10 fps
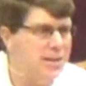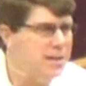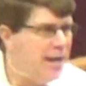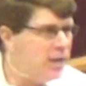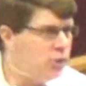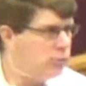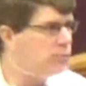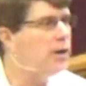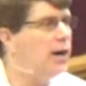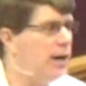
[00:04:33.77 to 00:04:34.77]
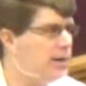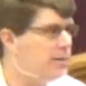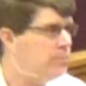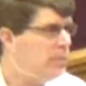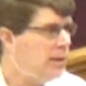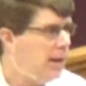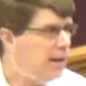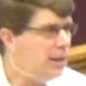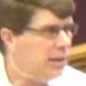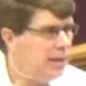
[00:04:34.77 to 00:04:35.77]
the nature of God,
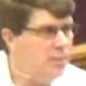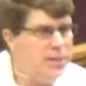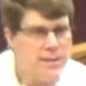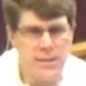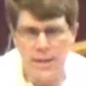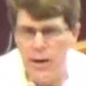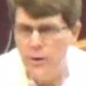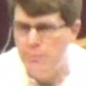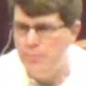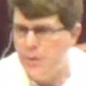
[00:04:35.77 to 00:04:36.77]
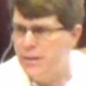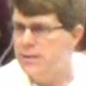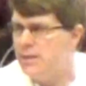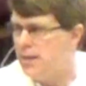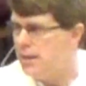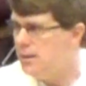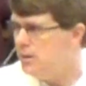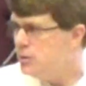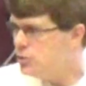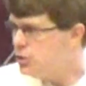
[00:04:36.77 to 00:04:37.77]
and it limits our ability
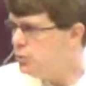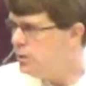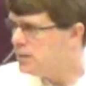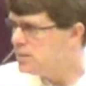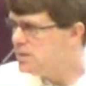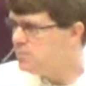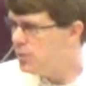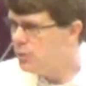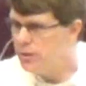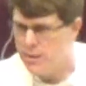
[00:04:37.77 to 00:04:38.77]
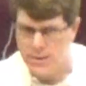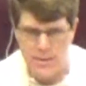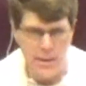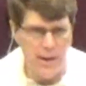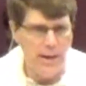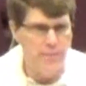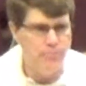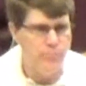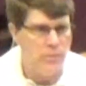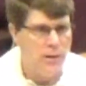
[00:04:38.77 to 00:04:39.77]
to experience God.
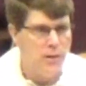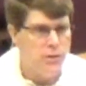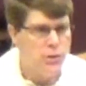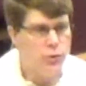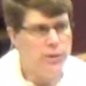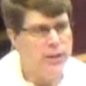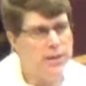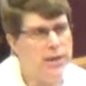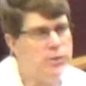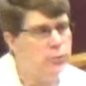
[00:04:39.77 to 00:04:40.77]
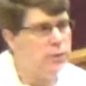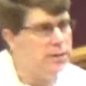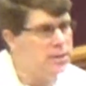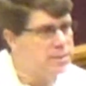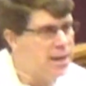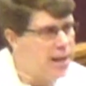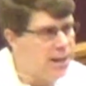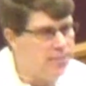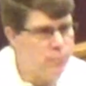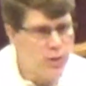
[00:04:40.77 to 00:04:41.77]
Shirley Guthrie is
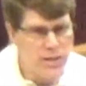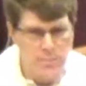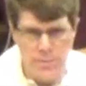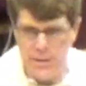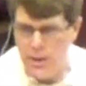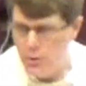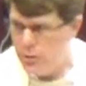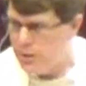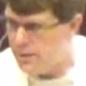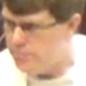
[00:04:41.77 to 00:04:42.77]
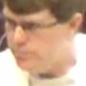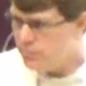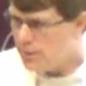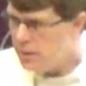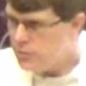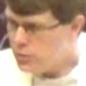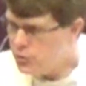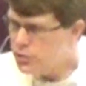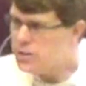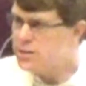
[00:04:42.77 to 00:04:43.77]
a Presbyterian
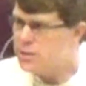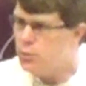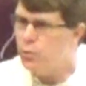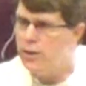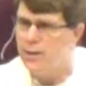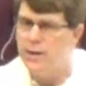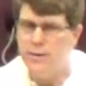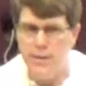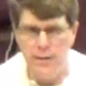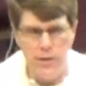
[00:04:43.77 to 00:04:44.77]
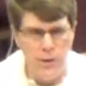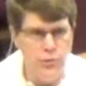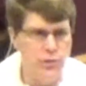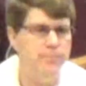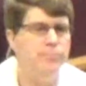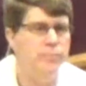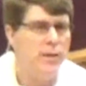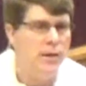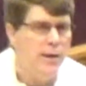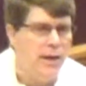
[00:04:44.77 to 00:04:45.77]
church historian and theologian.
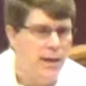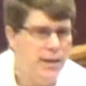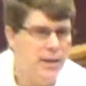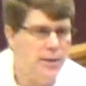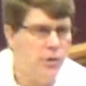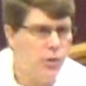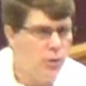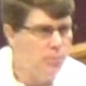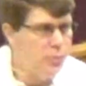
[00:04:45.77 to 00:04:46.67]
And in her